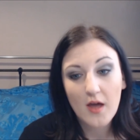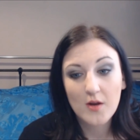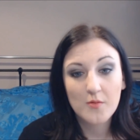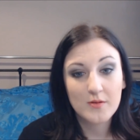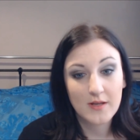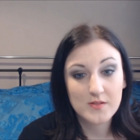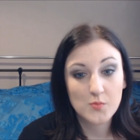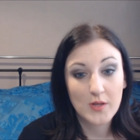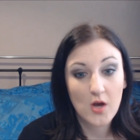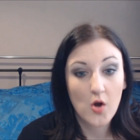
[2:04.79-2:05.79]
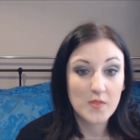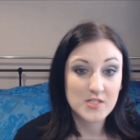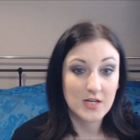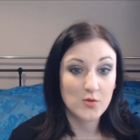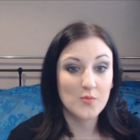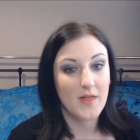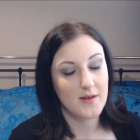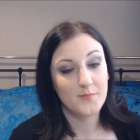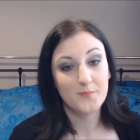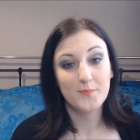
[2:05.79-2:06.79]
and I'll announce the winner on the channel
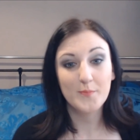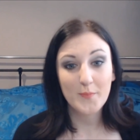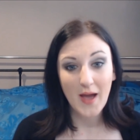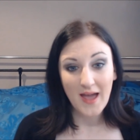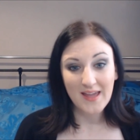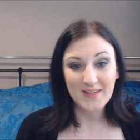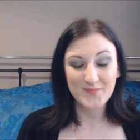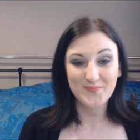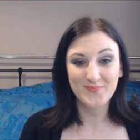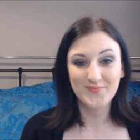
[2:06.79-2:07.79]
then. Bye!